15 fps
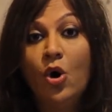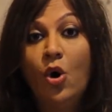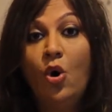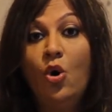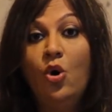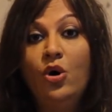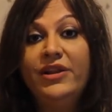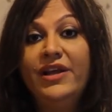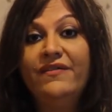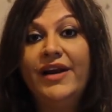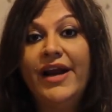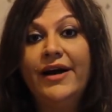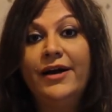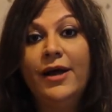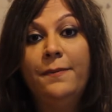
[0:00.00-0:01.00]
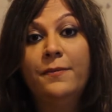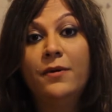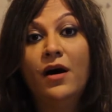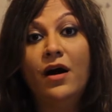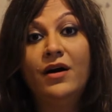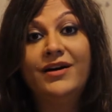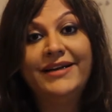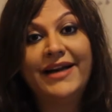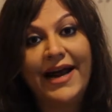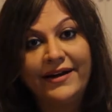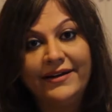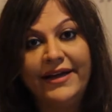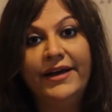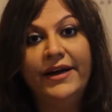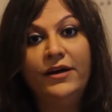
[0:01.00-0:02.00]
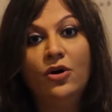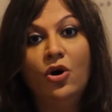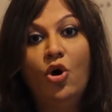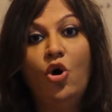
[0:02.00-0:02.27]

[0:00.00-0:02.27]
or they will end up attracting it,